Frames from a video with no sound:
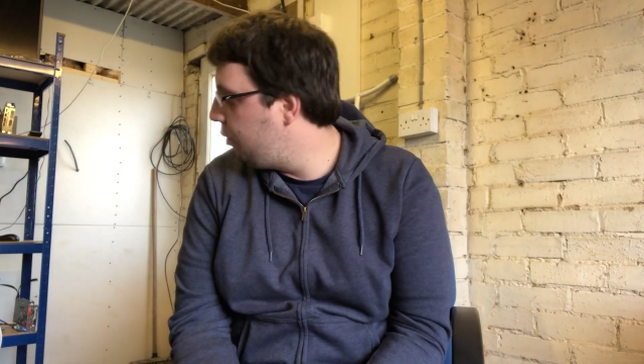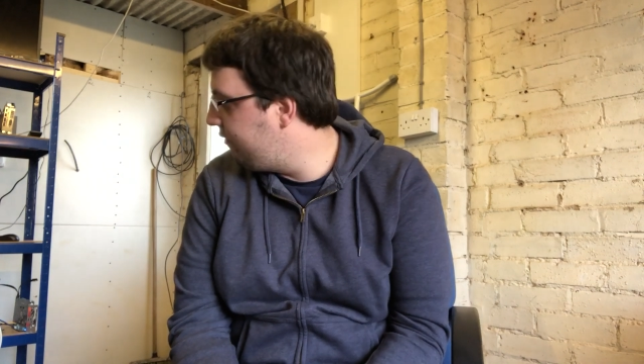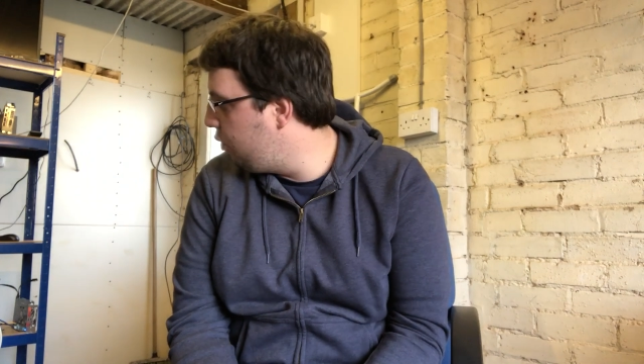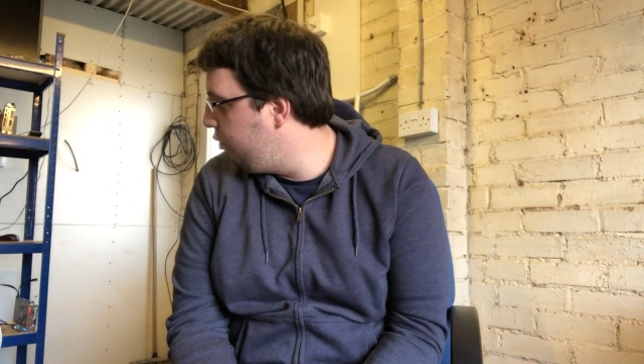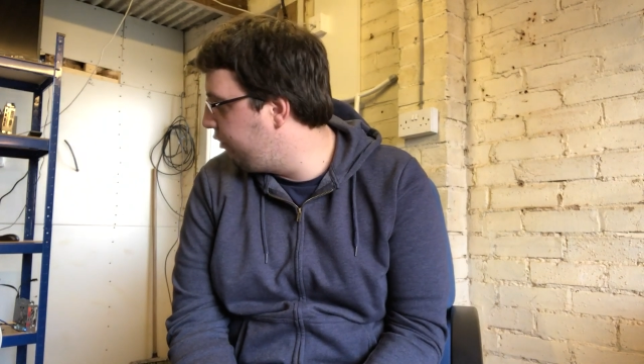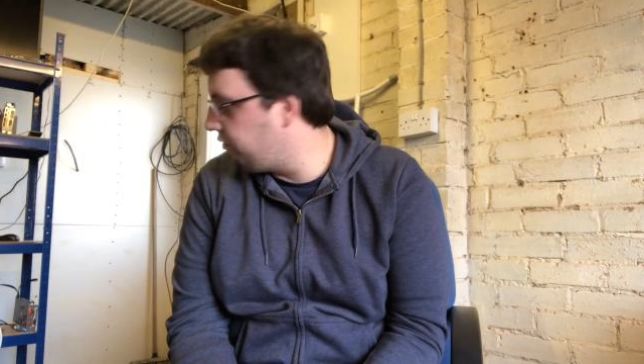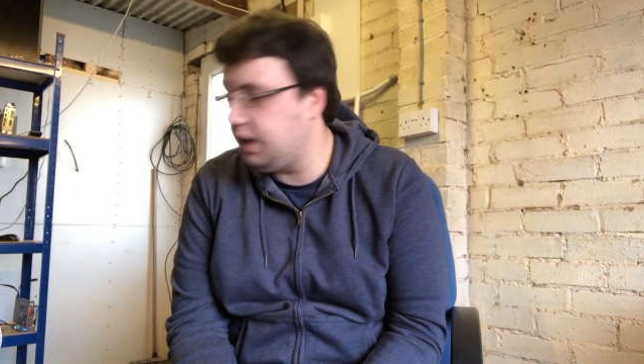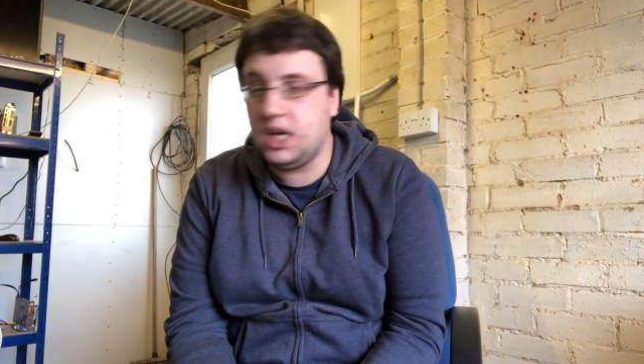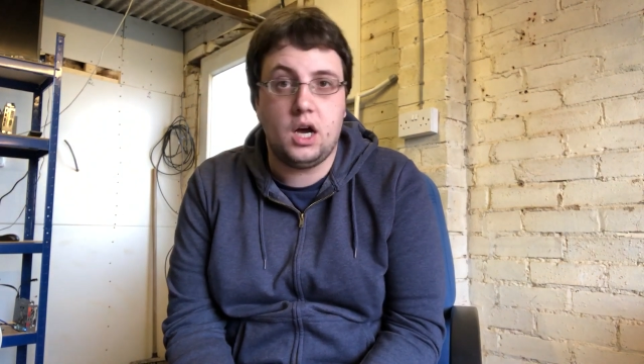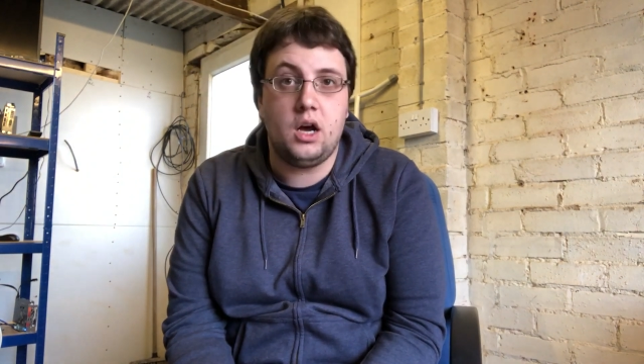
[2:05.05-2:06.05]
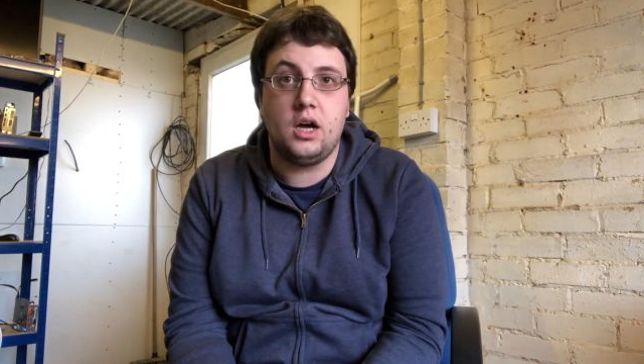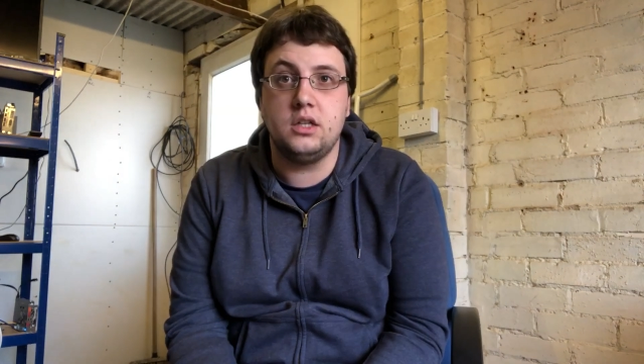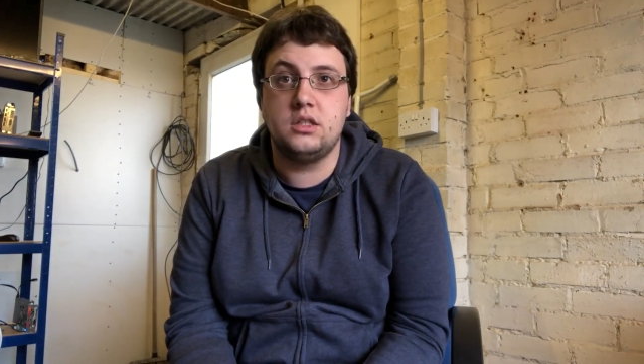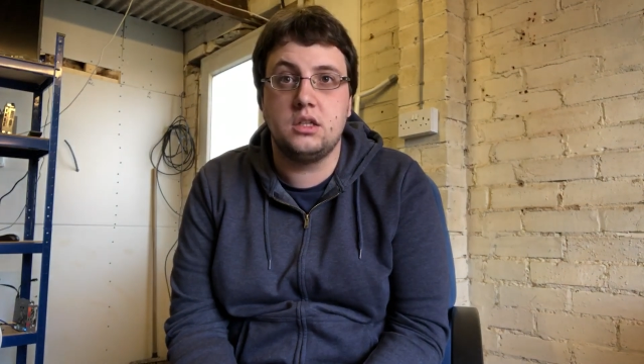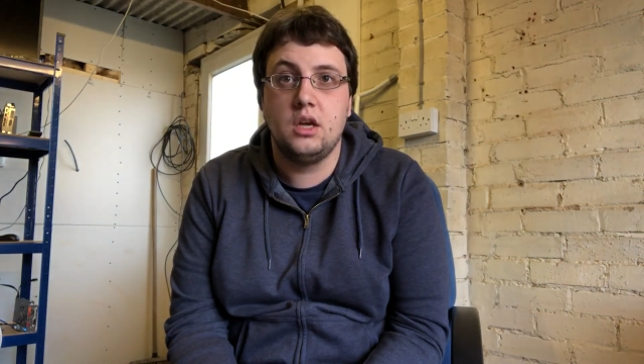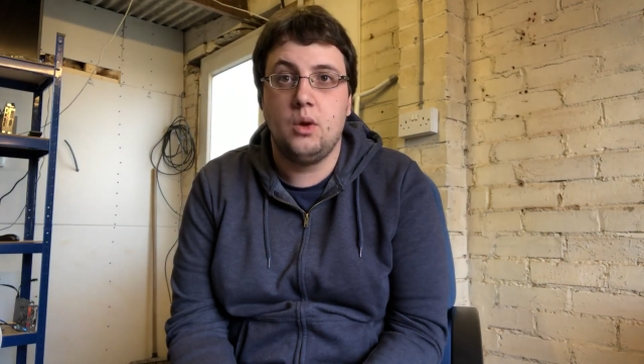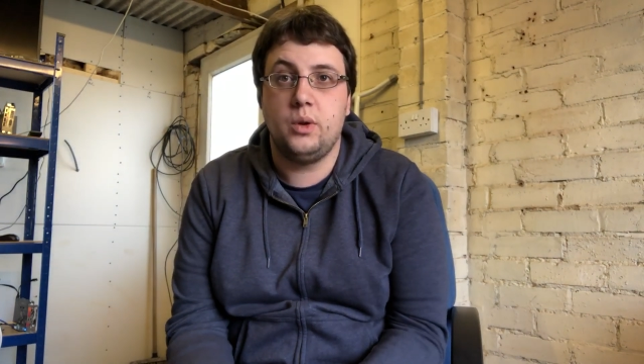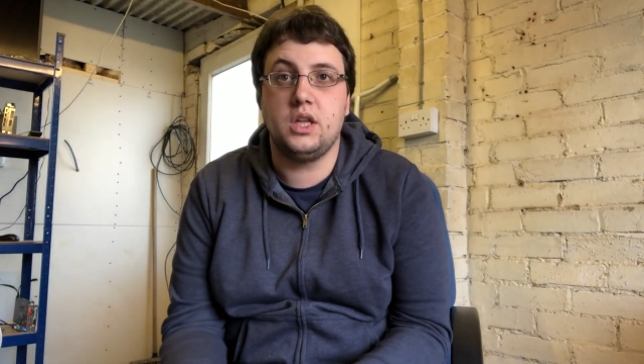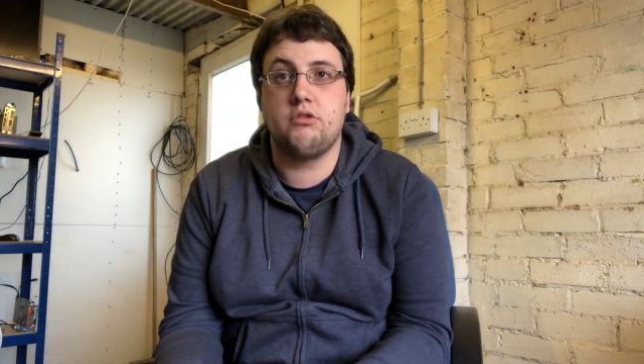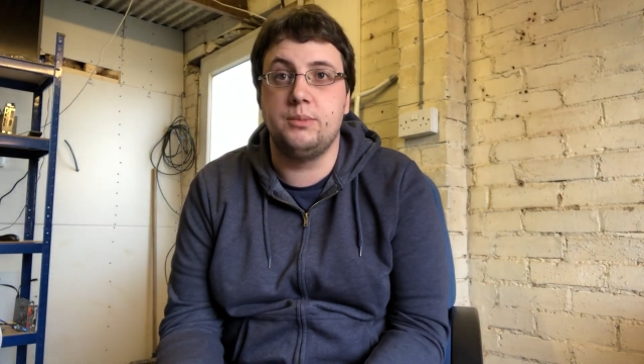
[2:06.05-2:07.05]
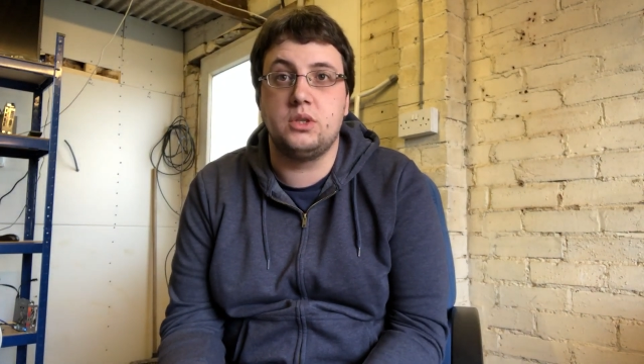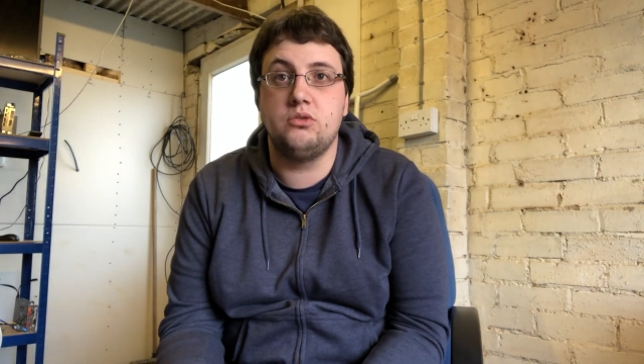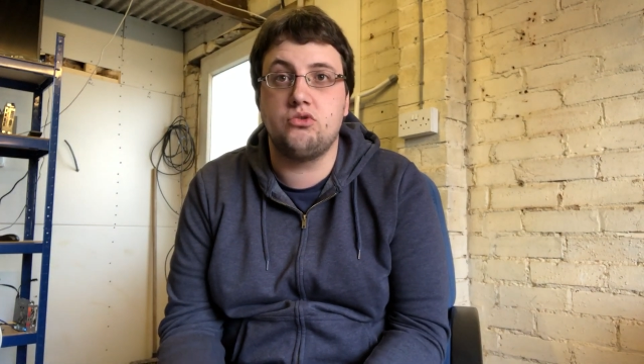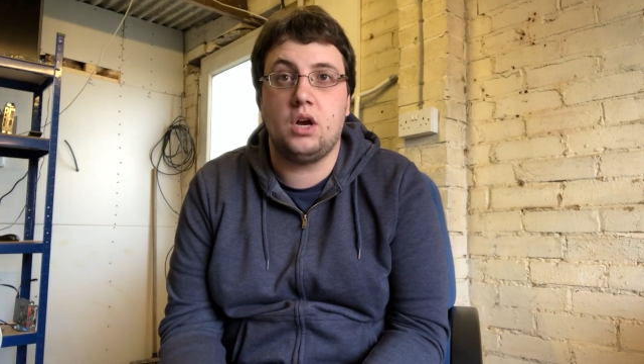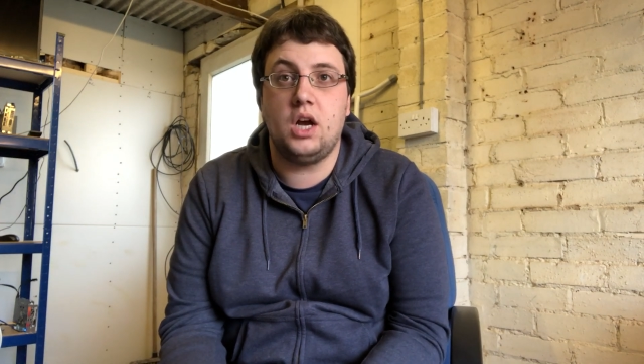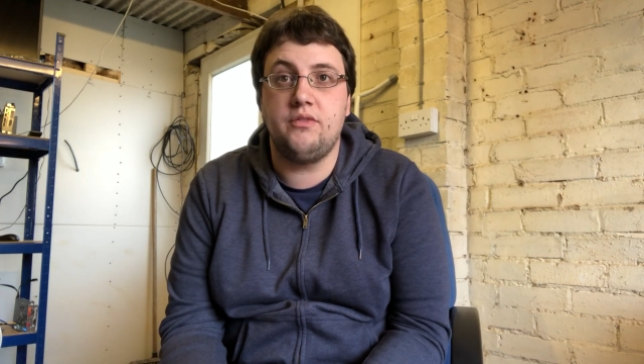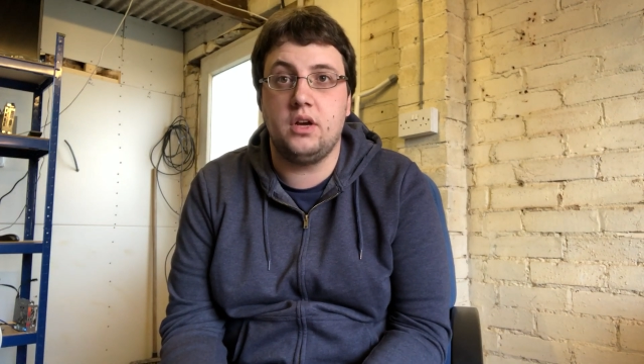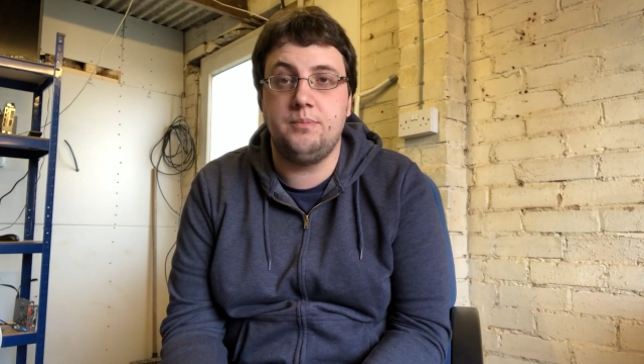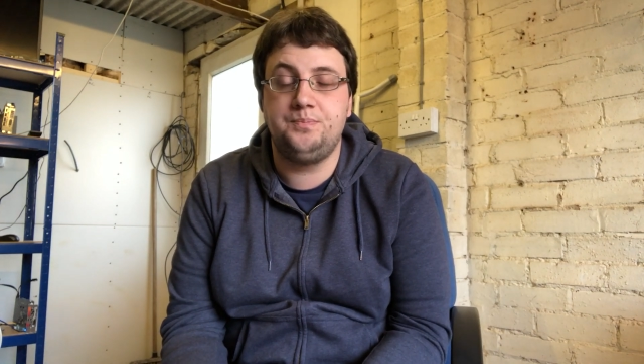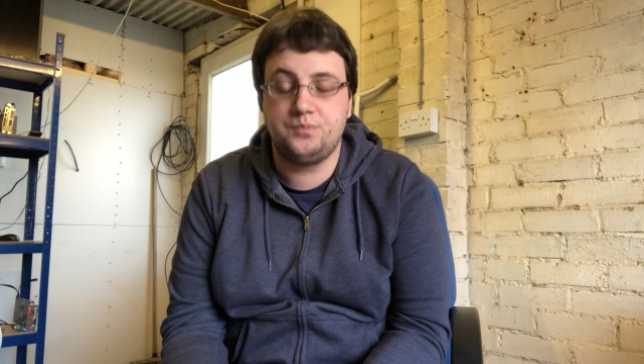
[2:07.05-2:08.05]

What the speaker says: with all 3 cards with the Crimson driver.